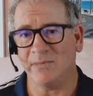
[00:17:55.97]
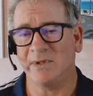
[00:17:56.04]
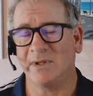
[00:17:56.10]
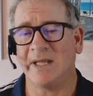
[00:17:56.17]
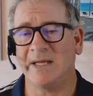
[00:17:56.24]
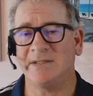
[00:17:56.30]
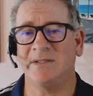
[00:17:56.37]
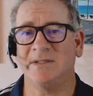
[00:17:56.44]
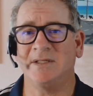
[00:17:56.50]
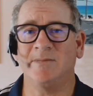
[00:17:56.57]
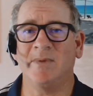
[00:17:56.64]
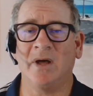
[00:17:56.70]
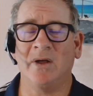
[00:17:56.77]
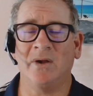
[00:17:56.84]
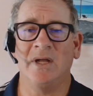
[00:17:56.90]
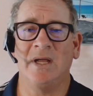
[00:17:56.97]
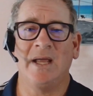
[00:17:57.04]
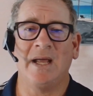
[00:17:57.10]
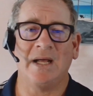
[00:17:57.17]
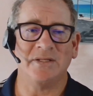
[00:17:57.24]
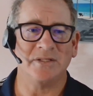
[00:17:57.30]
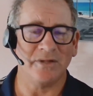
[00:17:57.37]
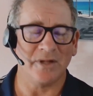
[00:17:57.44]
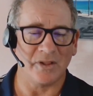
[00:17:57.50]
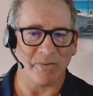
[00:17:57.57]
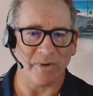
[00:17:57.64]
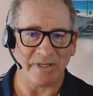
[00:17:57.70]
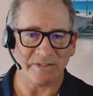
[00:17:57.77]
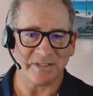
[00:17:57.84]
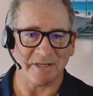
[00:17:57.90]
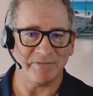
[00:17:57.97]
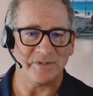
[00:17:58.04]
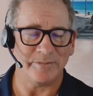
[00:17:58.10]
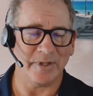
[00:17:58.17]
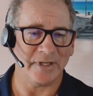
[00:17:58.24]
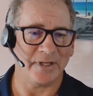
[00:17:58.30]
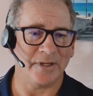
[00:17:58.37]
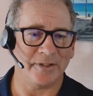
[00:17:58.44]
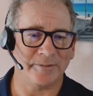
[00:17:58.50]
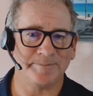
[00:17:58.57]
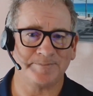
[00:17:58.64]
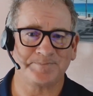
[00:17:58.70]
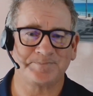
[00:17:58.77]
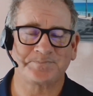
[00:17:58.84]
licensing model as another way to save some money here.